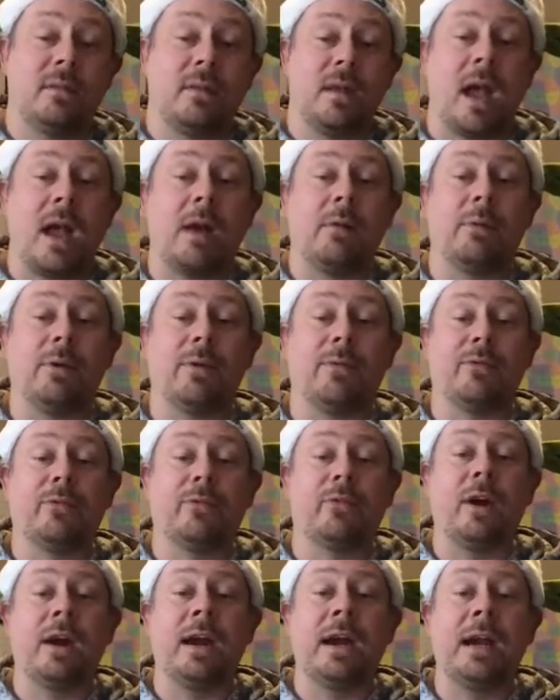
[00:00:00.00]
I
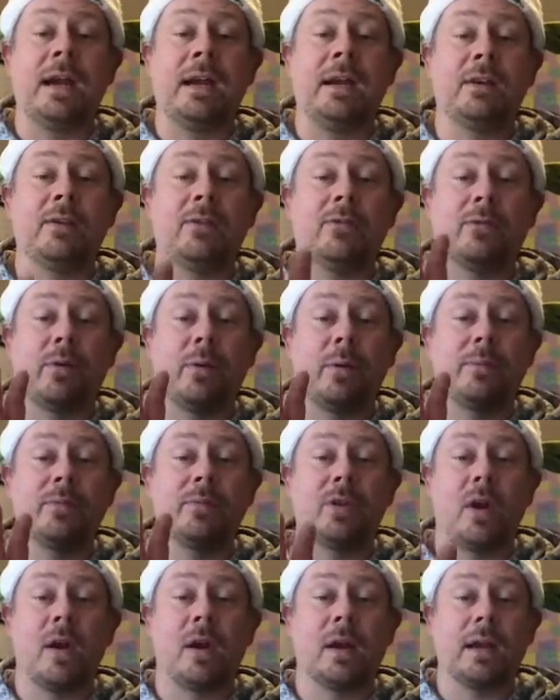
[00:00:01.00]
refrained from
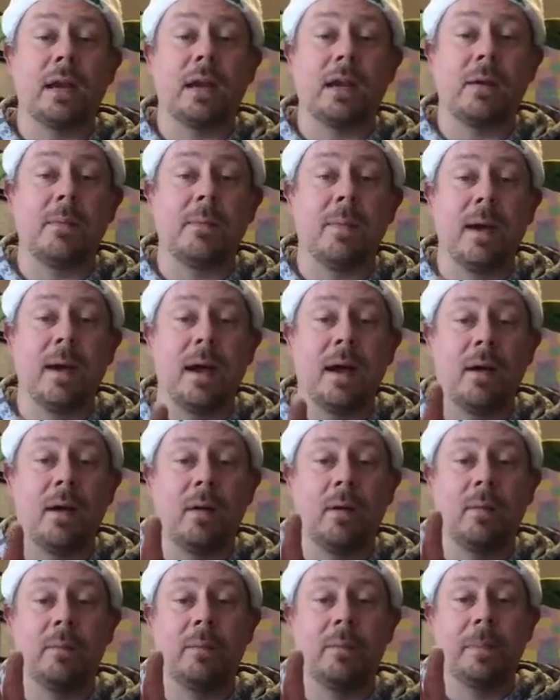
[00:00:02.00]
talking
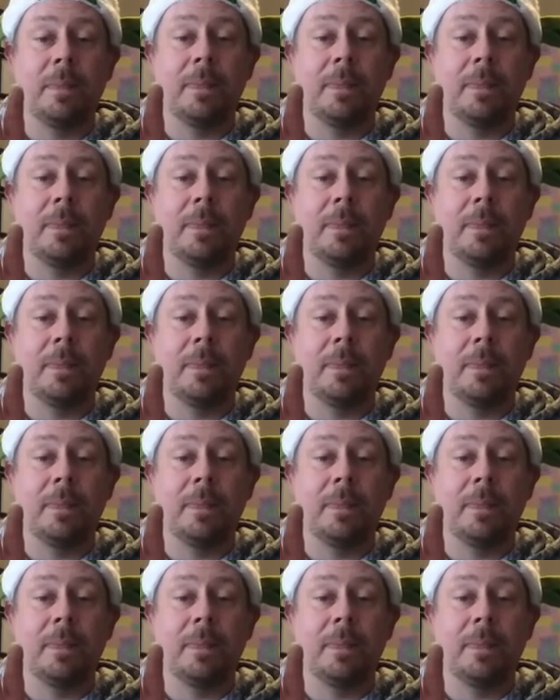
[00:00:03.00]
about